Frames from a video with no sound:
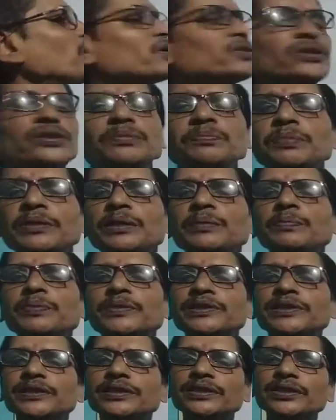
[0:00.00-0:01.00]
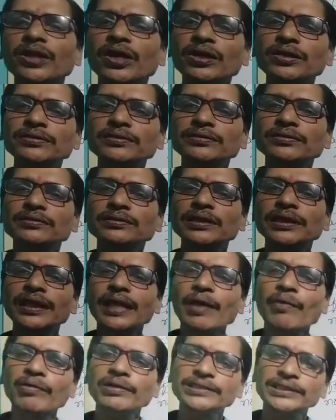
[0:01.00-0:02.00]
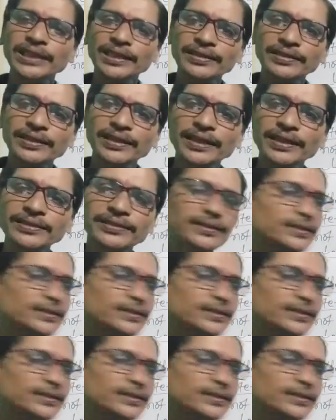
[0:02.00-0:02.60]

a preposition in our sentence,